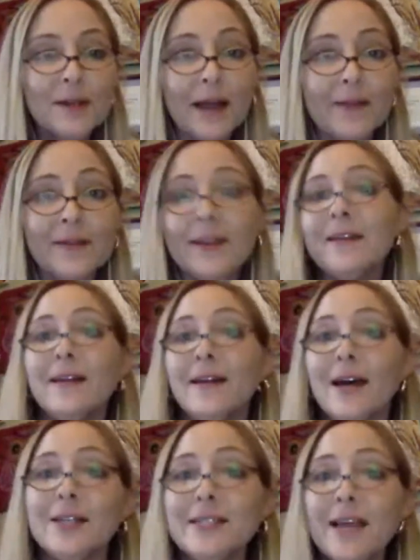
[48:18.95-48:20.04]
I'll just have to learn
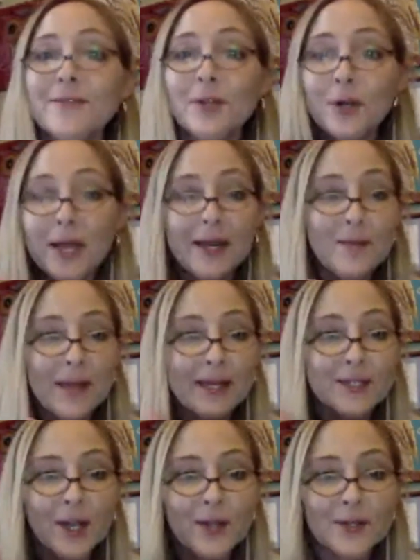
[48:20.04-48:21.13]
how to manage all those
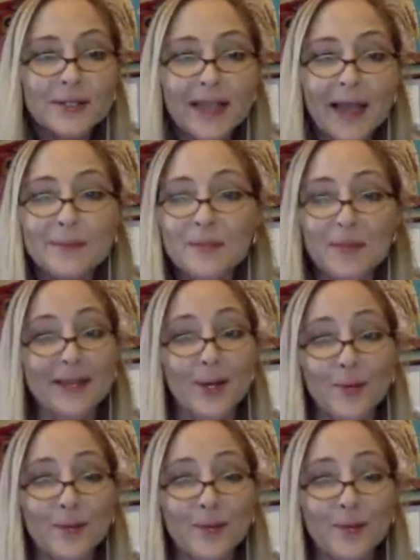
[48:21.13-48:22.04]
tabs being open at once.